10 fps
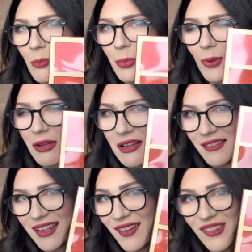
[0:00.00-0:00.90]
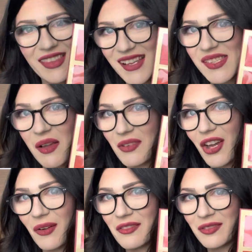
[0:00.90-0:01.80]
but that's what I'm
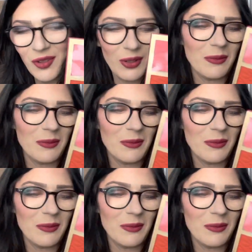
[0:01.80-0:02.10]
going for.